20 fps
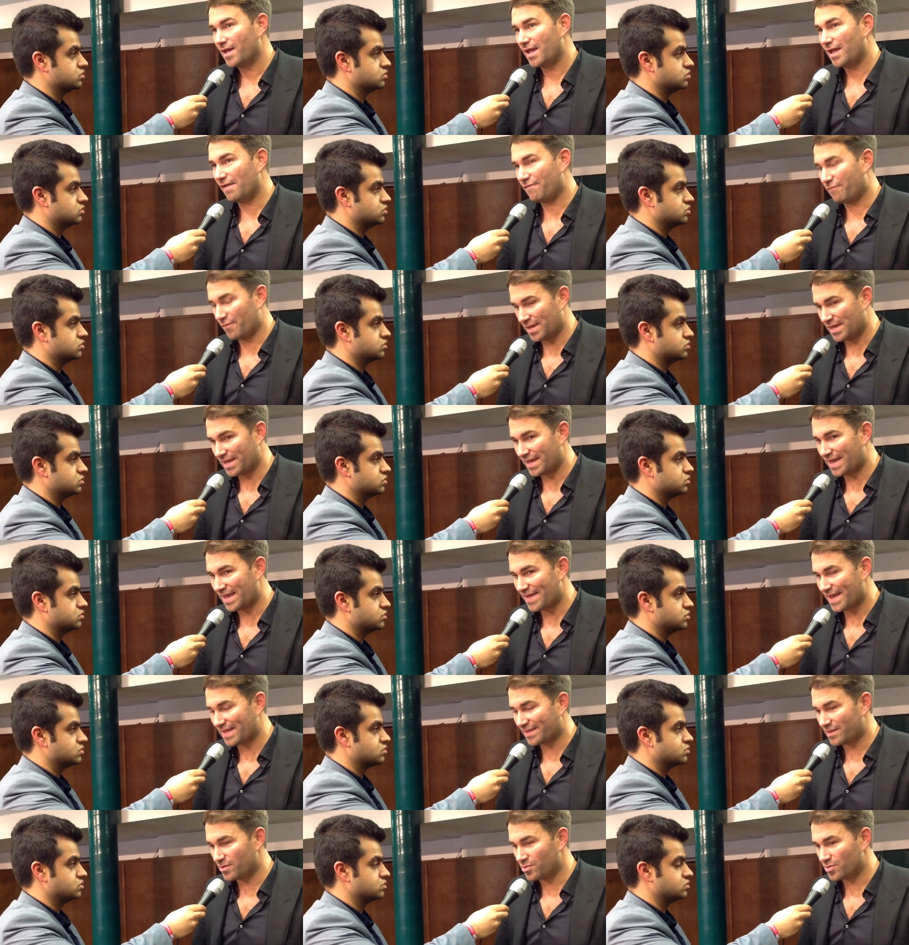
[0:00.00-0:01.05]
Speaker 1: If we can get
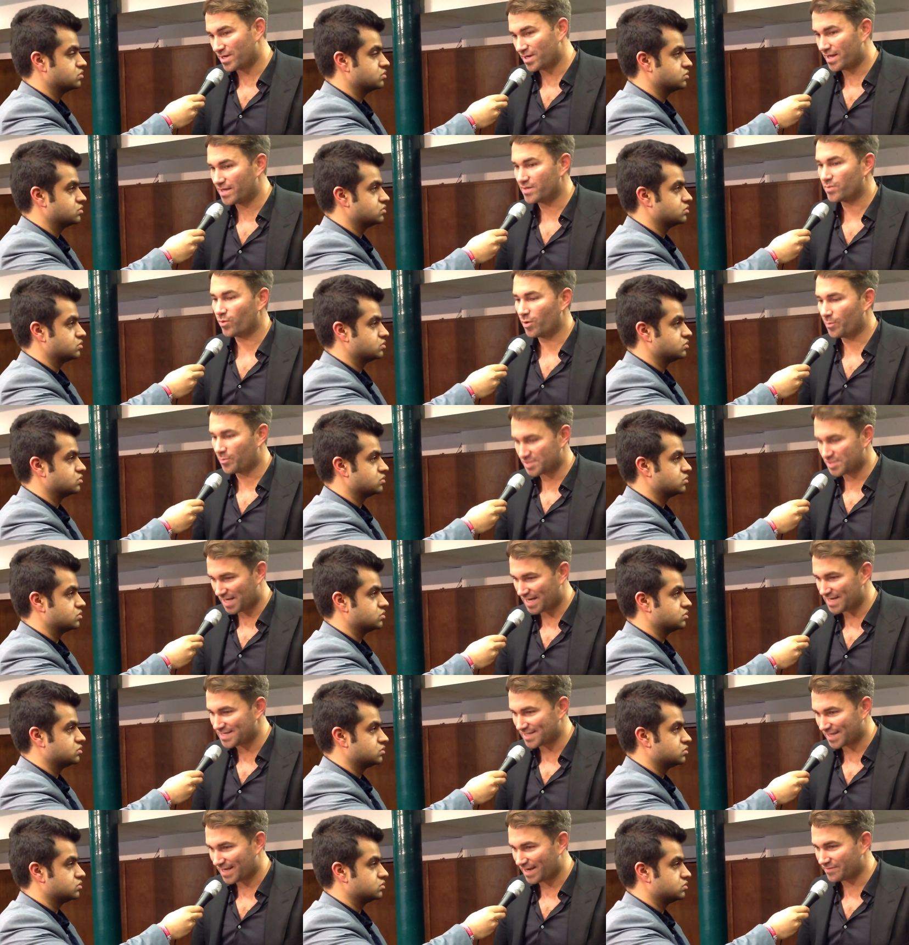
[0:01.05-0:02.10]
that deal done, we'll present it
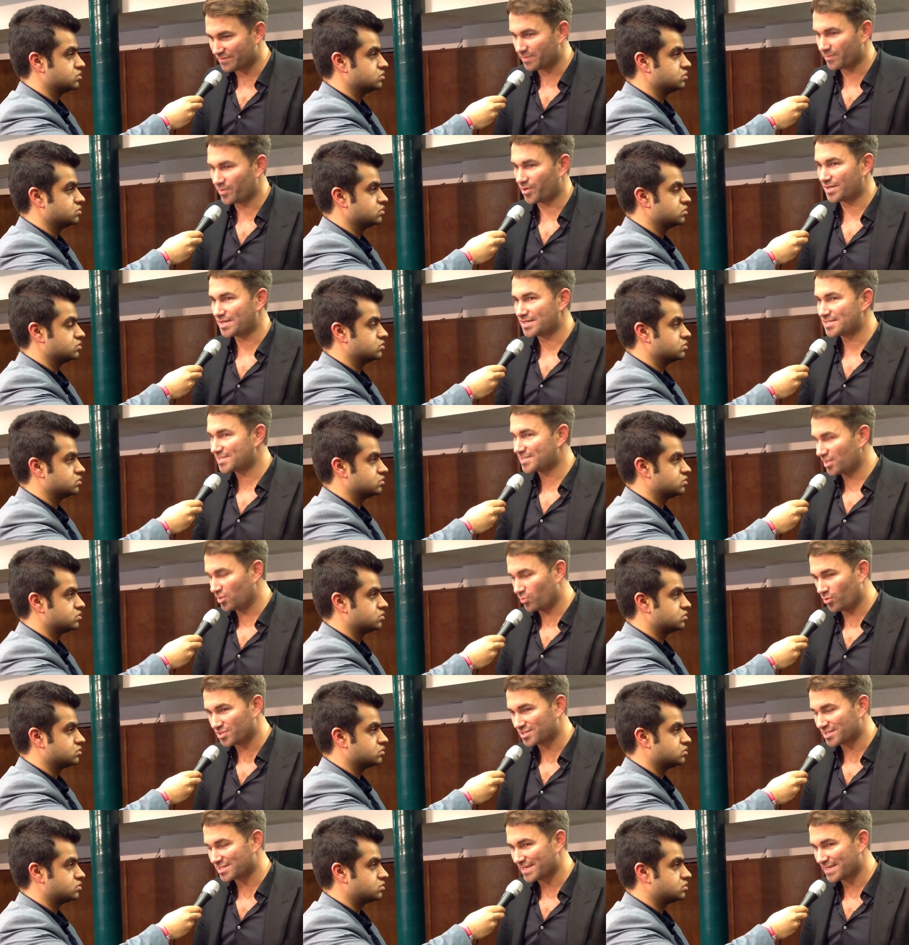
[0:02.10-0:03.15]
to the governing bodies, see who
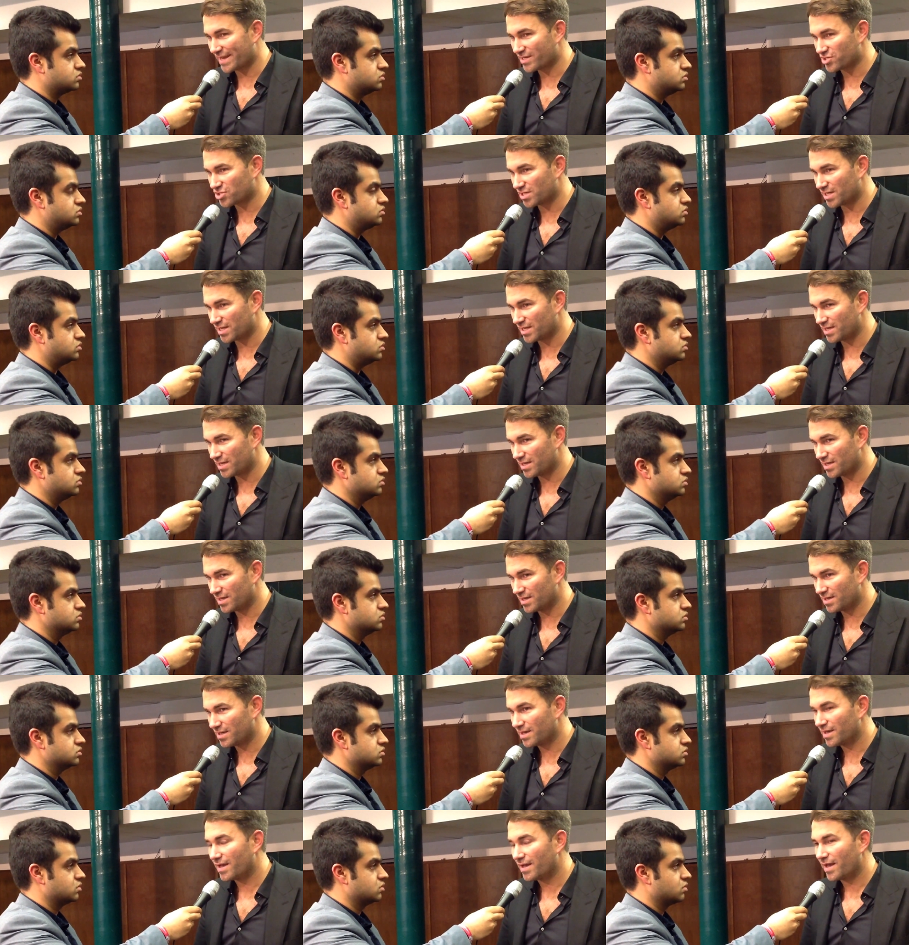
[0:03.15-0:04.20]
wants to sanction it,
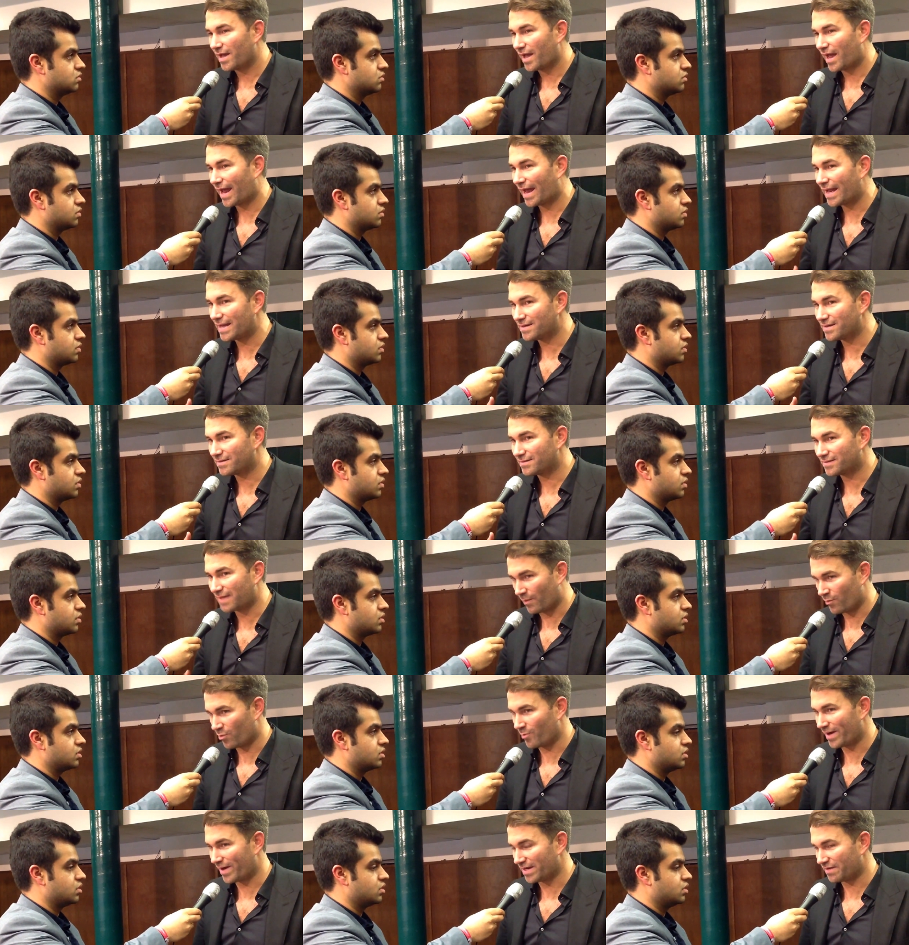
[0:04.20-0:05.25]
and then
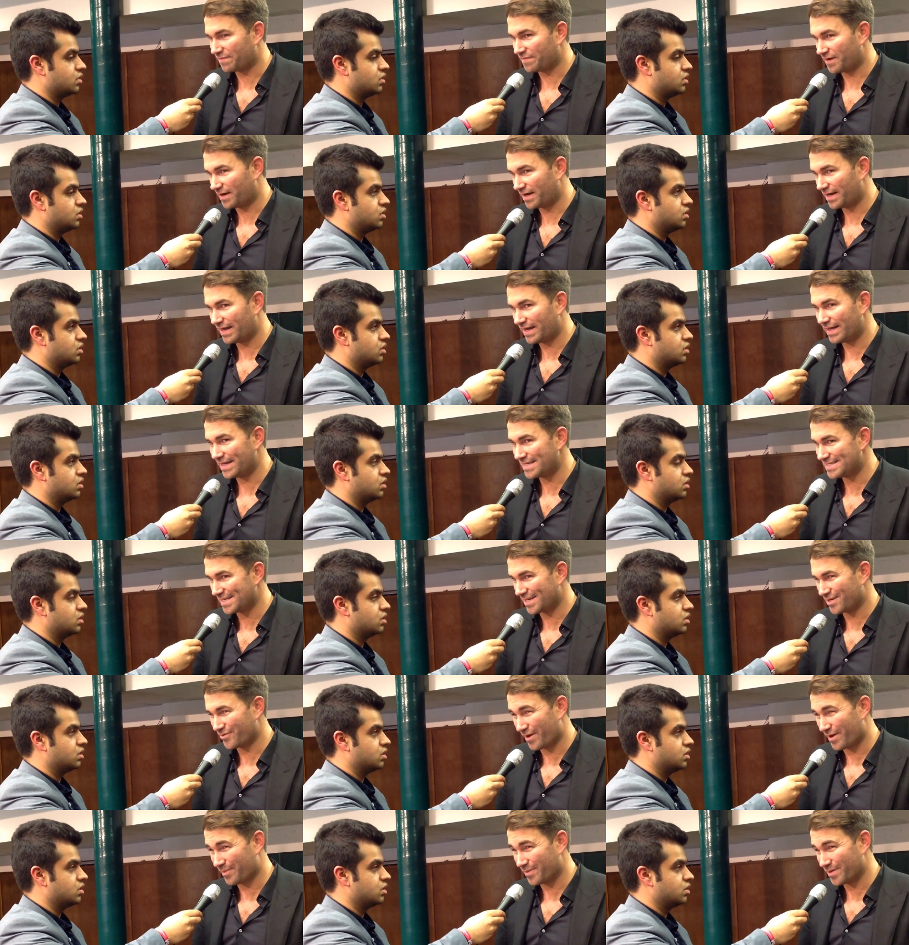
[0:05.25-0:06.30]
we'll make the fight. Is it going
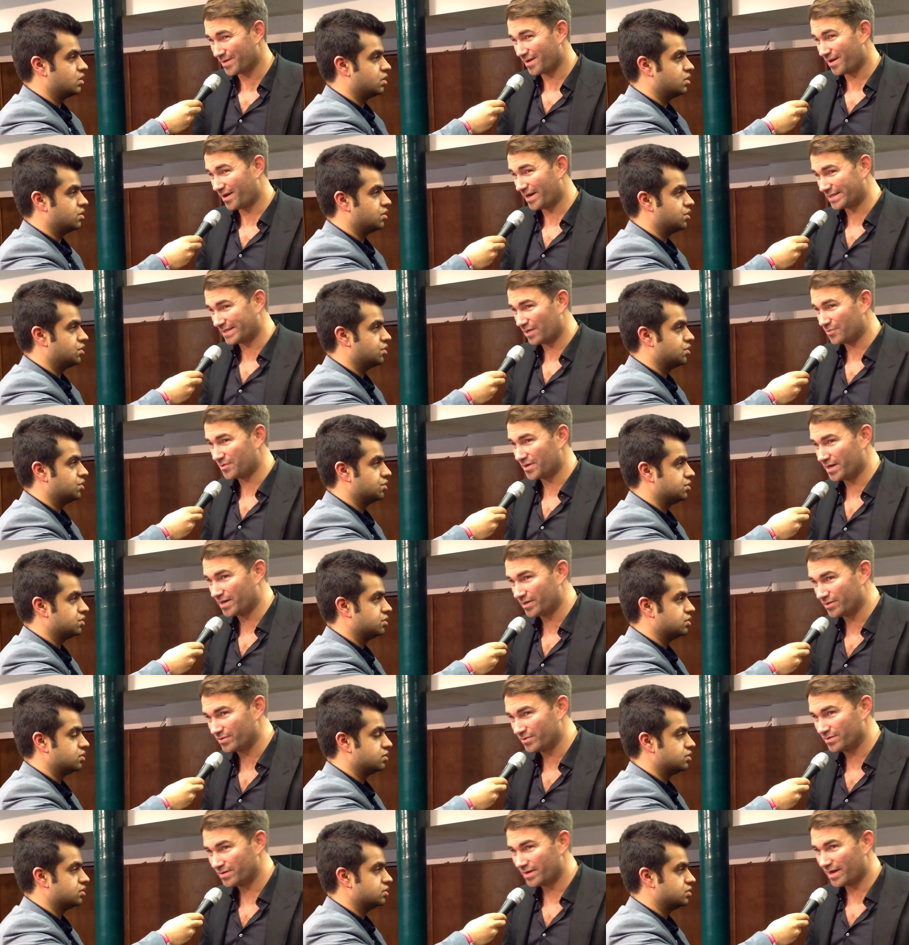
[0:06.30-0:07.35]
to happen? I don't
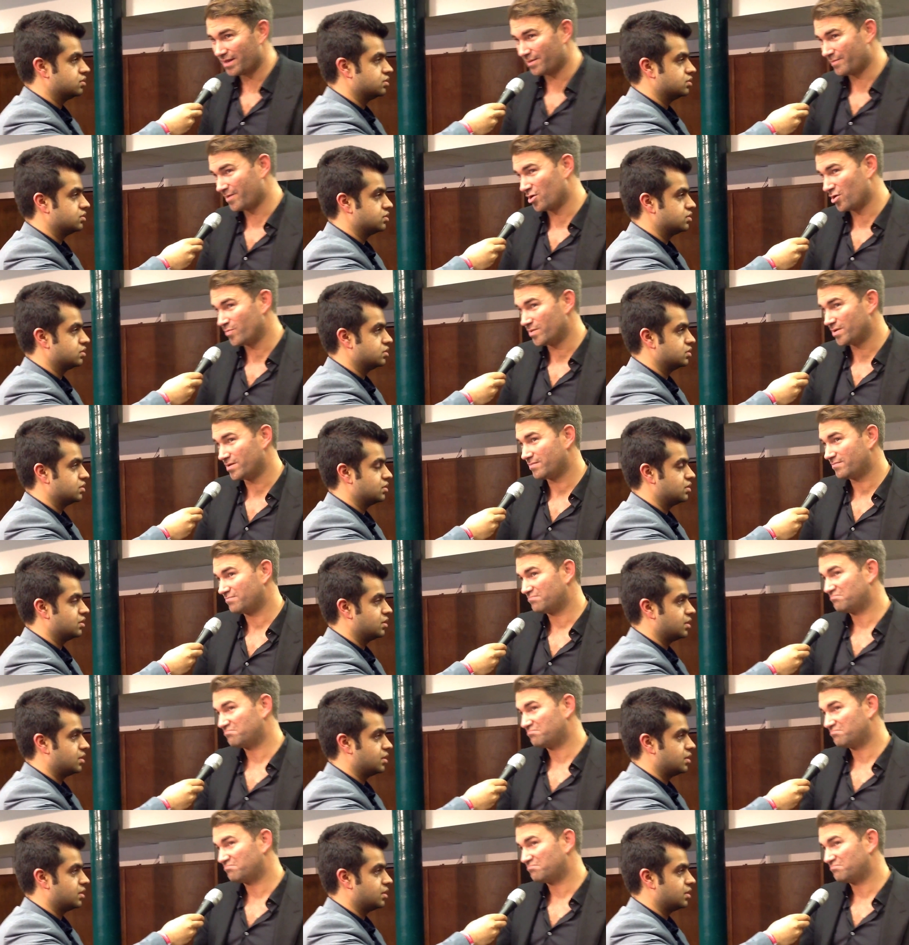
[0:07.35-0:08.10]
know. At the moment,